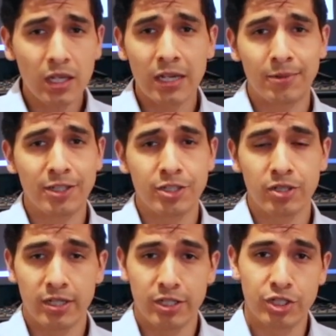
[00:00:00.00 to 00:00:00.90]
I'm not just
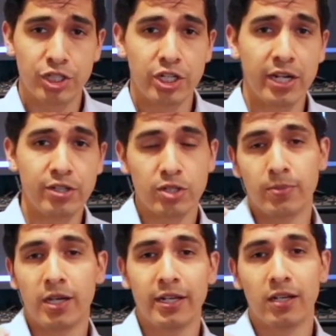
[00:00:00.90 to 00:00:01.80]
going to change your
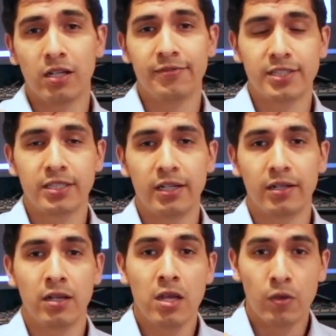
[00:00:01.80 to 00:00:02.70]
body all of a
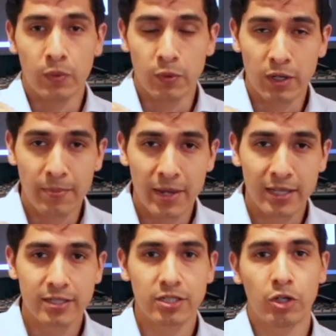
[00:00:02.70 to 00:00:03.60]
sudden. We want to make
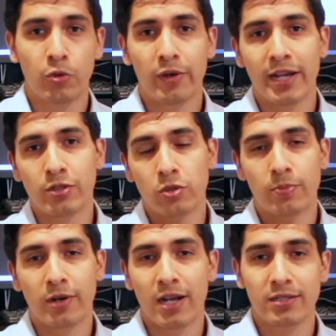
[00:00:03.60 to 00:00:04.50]
this a gradual
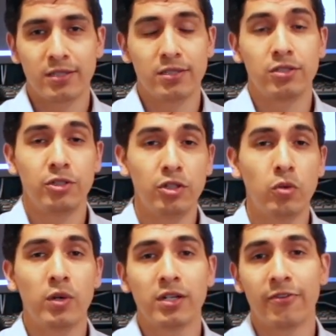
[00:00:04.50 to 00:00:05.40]
process. You don't
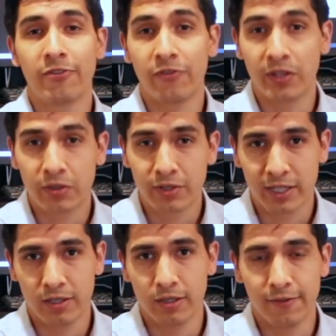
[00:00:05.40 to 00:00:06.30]
want to feel the
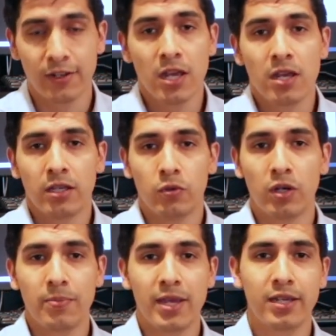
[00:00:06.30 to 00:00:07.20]
heel lift. You want
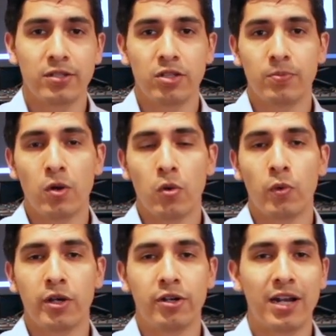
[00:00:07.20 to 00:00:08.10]
to make it to the point
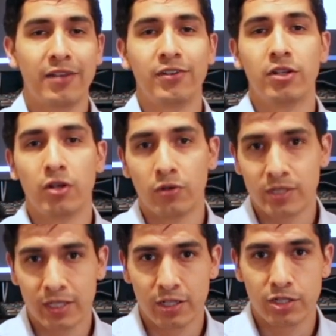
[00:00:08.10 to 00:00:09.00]
where you're not even
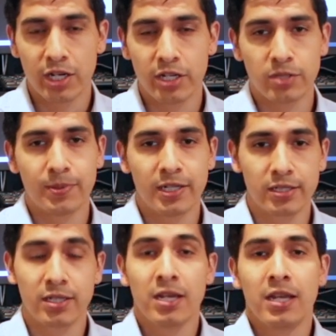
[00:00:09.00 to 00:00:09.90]
noticing the change,
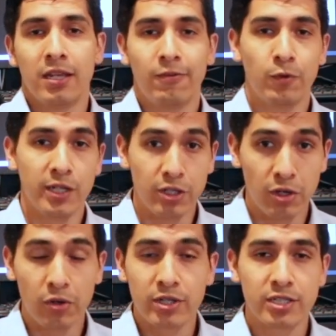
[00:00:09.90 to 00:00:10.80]
because if we
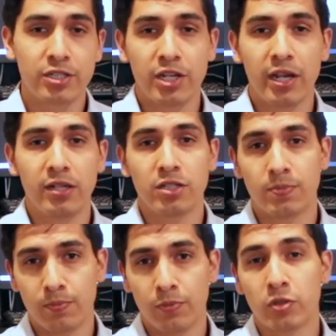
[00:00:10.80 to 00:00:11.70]
notice the change,
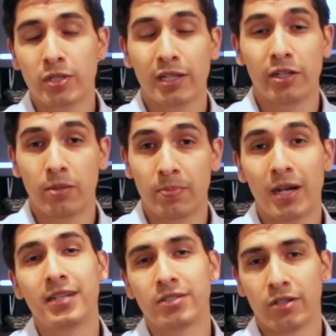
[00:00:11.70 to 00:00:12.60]
most likely your
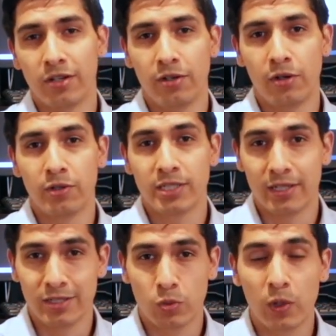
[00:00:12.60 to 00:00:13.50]
body's going to notice it
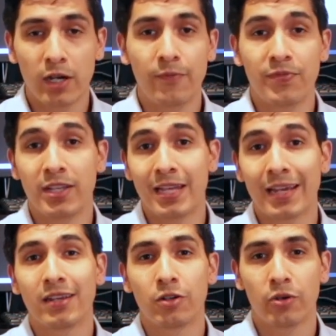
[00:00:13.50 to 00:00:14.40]
as well, and
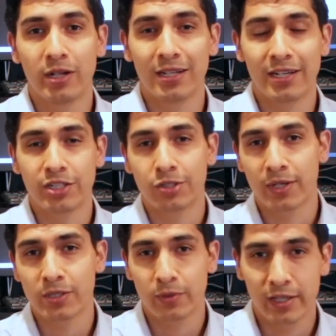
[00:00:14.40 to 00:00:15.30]
that can create a lot of
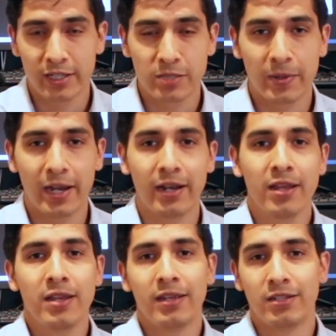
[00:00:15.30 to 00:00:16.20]
stress within the spine
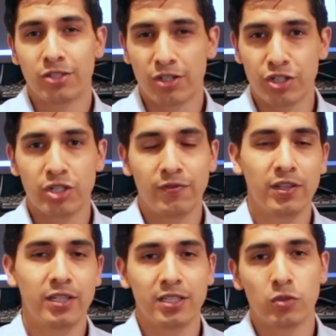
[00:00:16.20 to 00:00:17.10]
and start
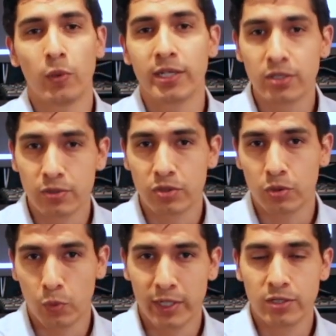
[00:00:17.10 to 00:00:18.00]
shifting things way too
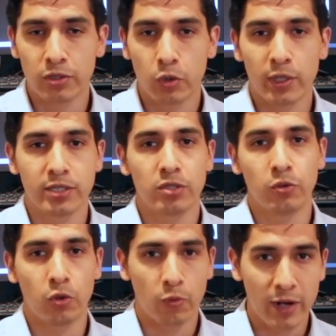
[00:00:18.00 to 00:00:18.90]
soon, way too quick. So
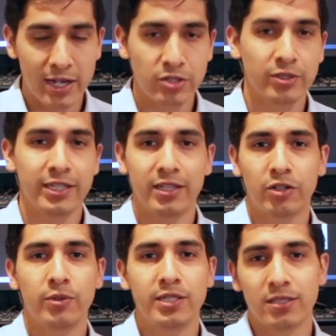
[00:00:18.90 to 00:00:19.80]
gradually
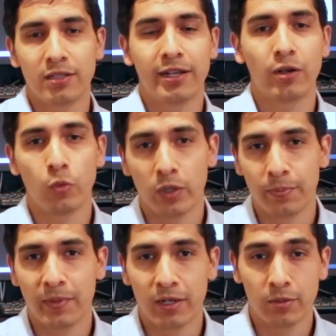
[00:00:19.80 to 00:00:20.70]
increase the layer
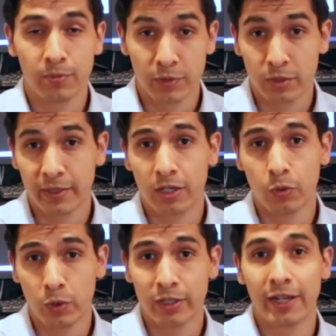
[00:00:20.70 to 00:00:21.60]
1 millimeter,
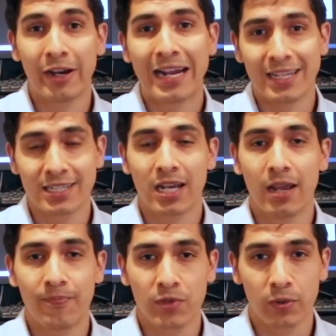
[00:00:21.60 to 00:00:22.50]
1 layer at a
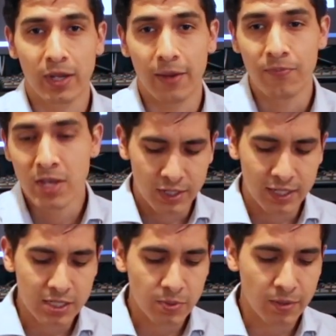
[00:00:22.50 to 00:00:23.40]
time, okay? And
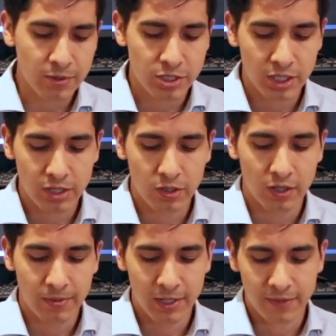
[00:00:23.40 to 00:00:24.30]
that's pretty much it though.
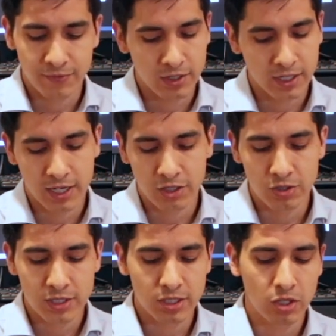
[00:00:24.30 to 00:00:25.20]
I mean, again, you
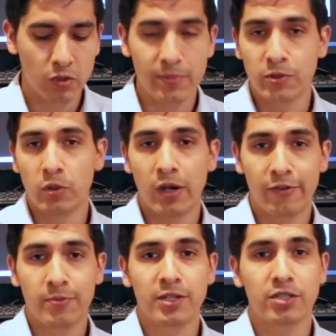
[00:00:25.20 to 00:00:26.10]
just go up to
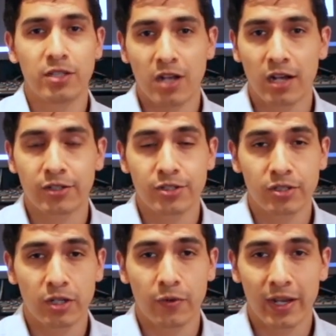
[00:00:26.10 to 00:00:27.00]
however much the doctor's
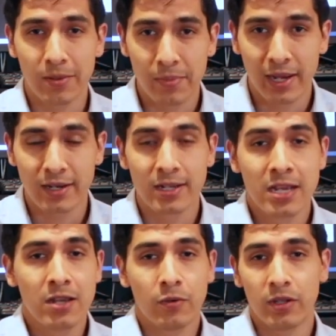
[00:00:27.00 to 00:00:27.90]
going to recommend,
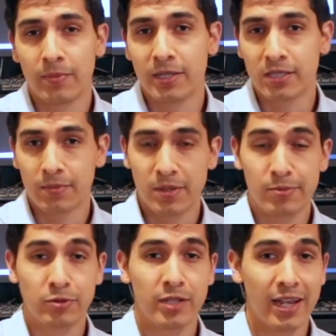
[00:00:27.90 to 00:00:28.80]
whether it be some
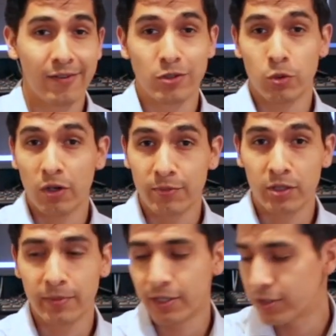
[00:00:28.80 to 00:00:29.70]
people, they have 12
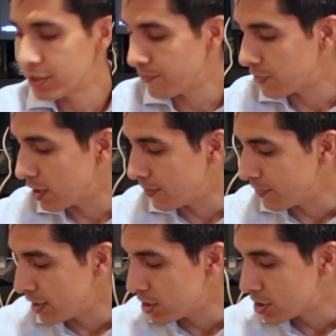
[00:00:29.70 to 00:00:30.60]
millimeters.
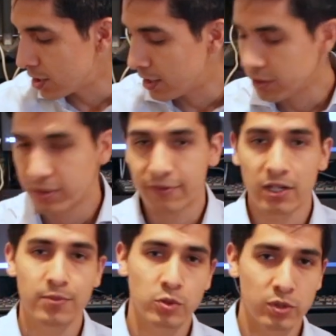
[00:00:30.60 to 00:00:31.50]
Each heel lift
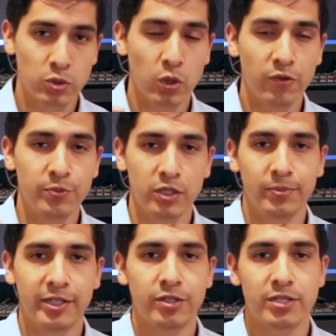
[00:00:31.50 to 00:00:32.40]
comes with 12
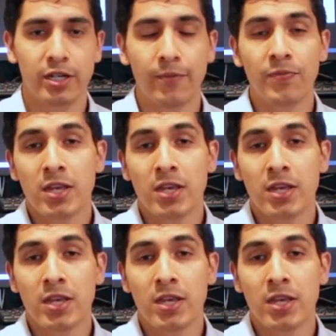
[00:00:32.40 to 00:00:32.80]
millimeters here.